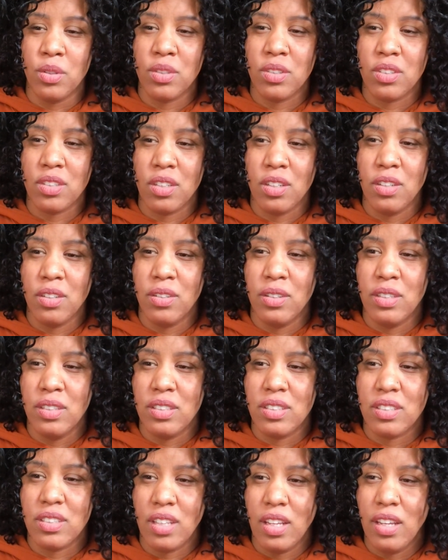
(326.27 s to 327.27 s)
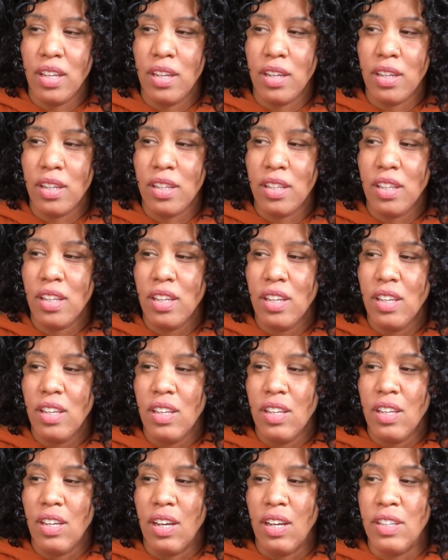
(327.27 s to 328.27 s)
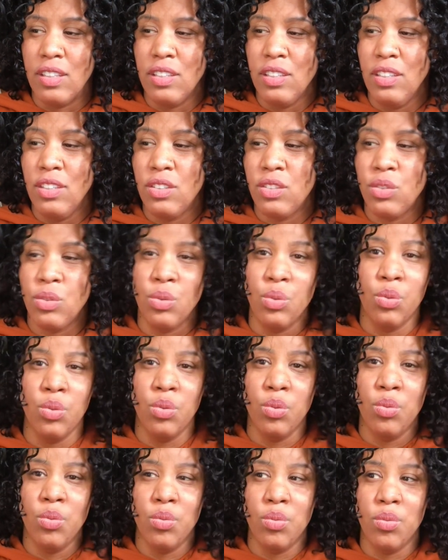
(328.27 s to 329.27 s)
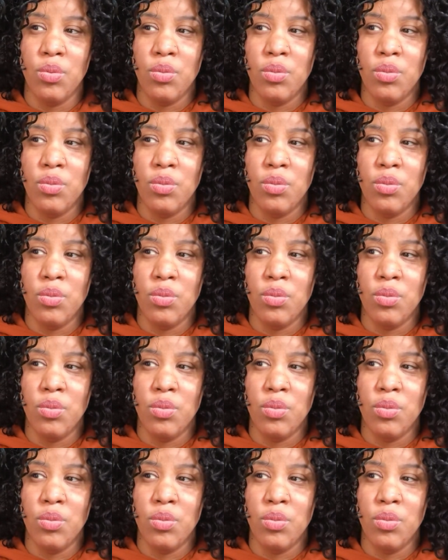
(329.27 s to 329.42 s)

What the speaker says: So instead, I need to